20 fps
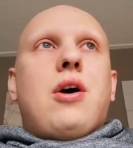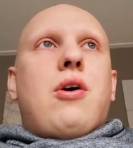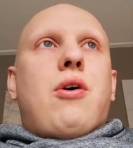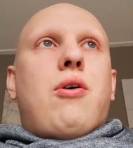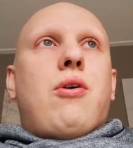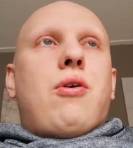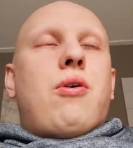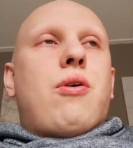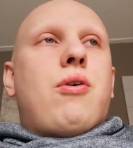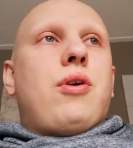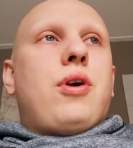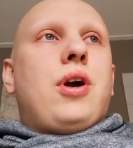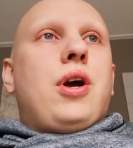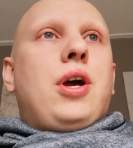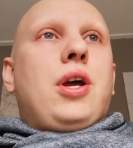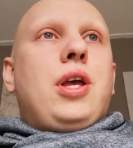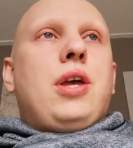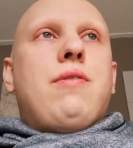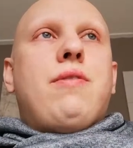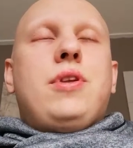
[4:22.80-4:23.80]
or
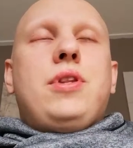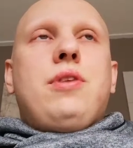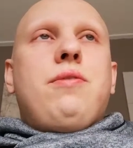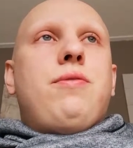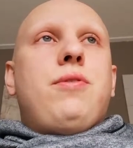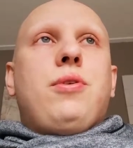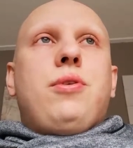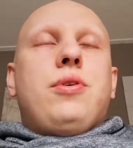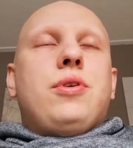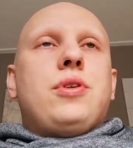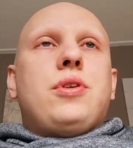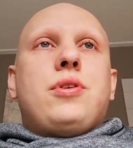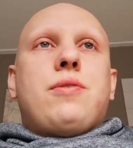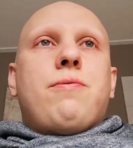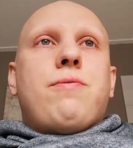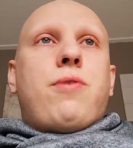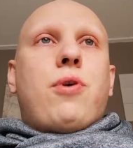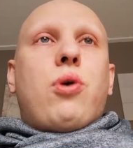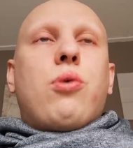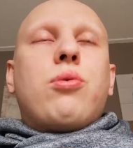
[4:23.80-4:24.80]
even if you're gonna
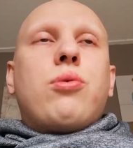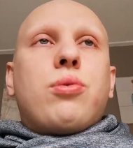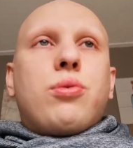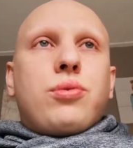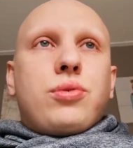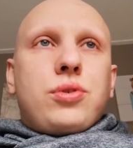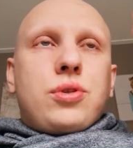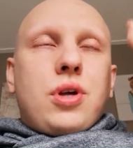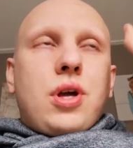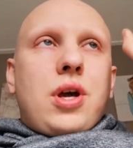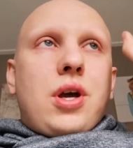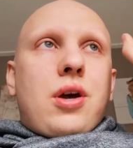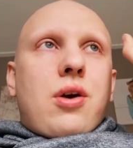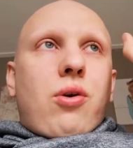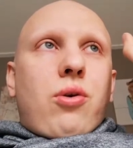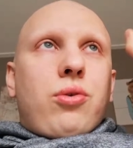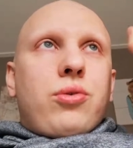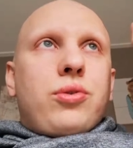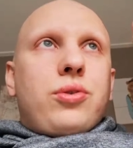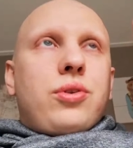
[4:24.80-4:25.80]
focus
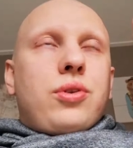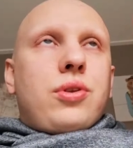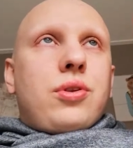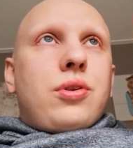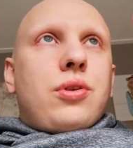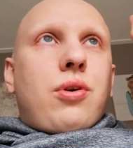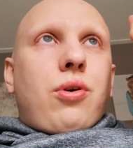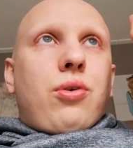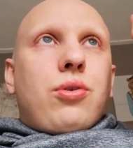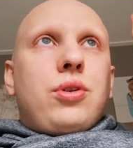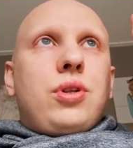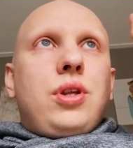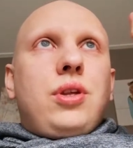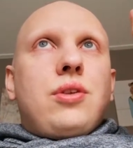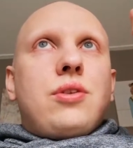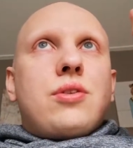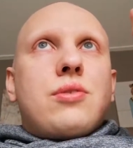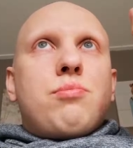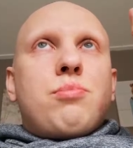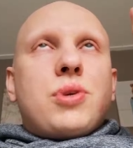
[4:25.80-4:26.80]
on
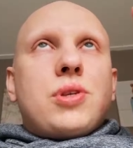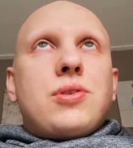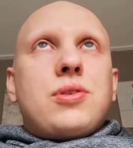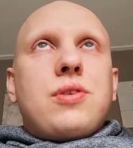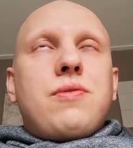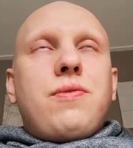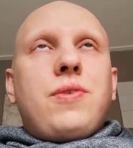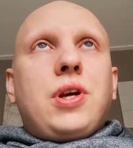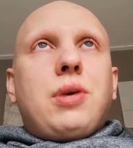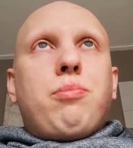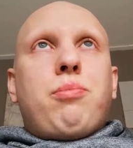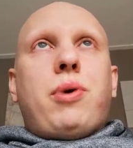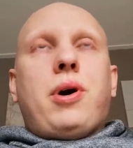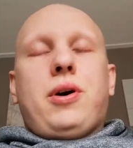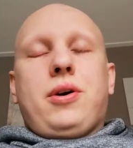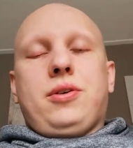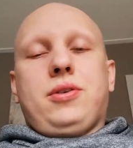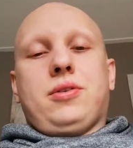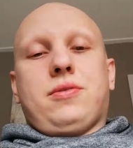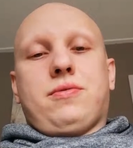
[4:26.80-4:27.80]
only specific
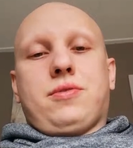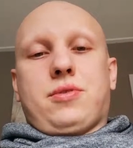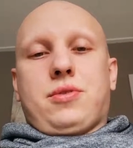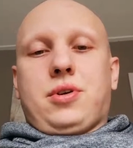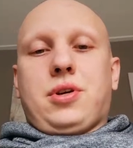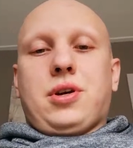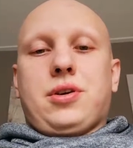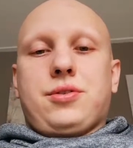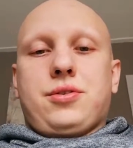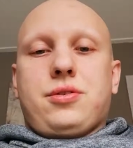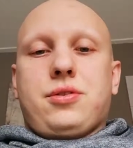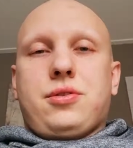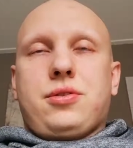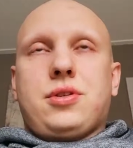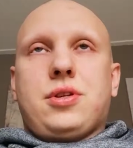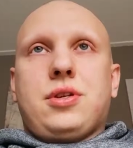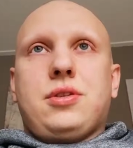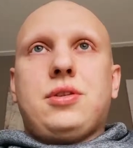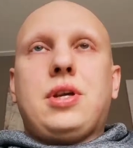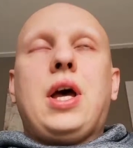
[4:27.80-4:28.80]
part of your
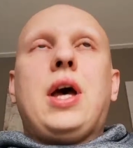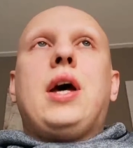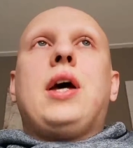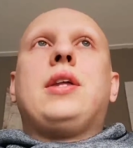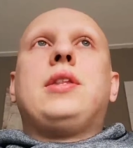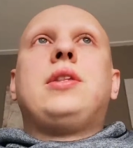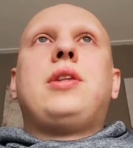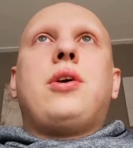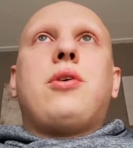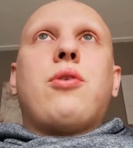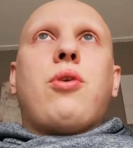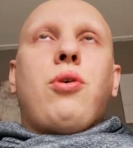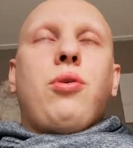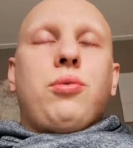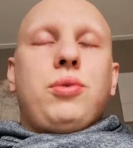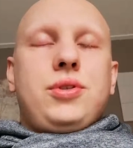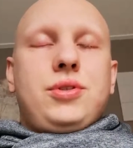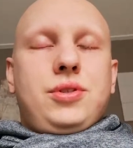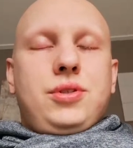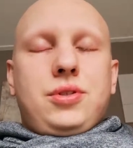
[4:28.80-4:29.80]
consciousness, there
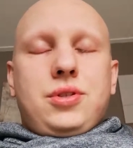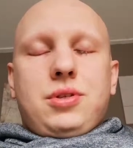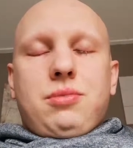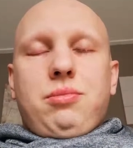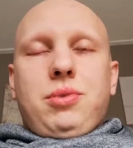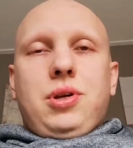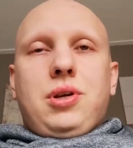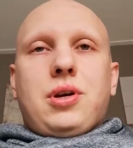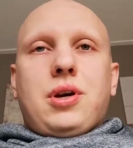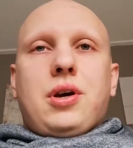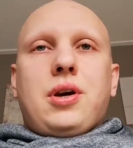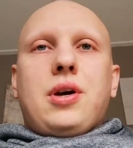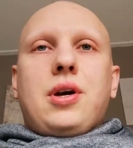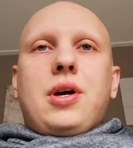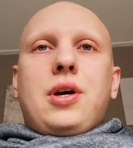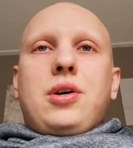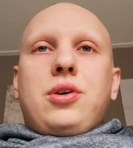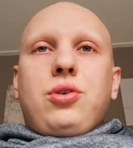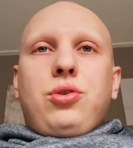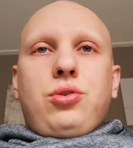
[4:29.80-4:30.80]
always gonna be a
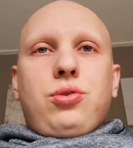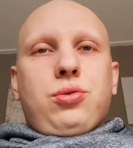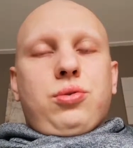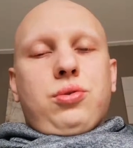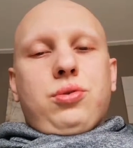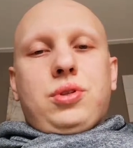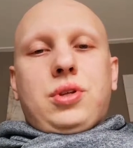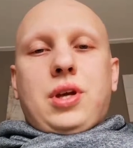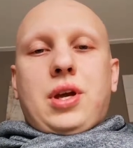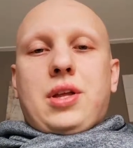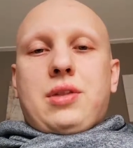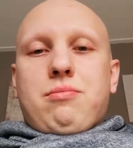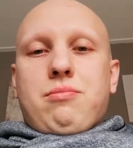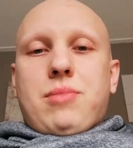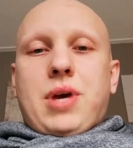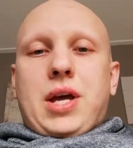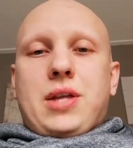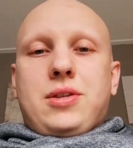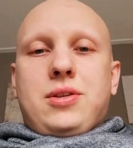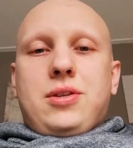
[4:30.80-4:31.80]
good and
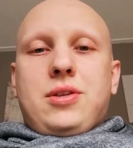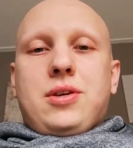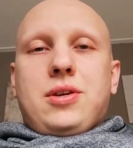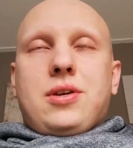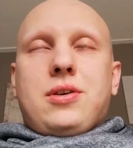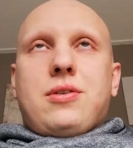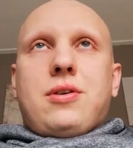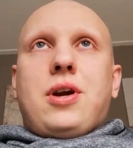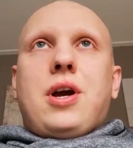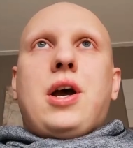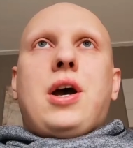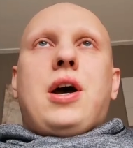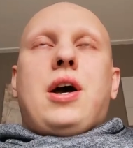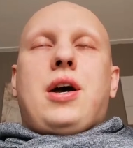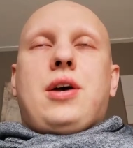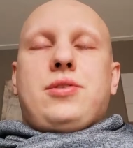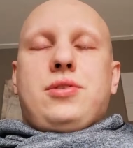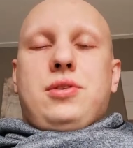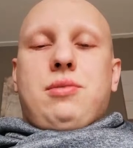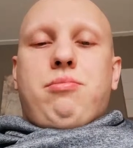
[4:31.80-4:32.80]
bad there
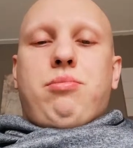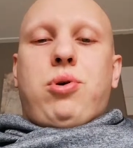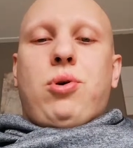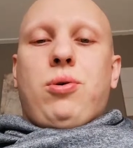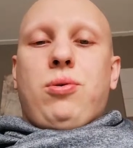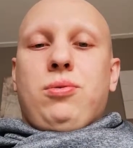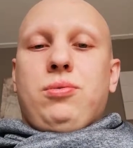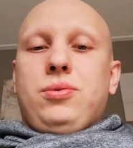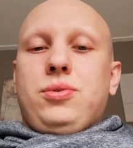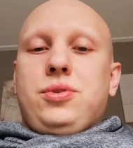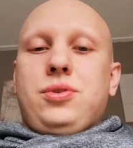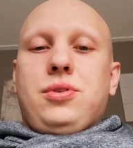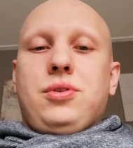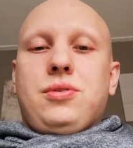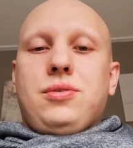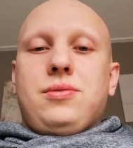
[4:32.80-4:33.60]
as the poles.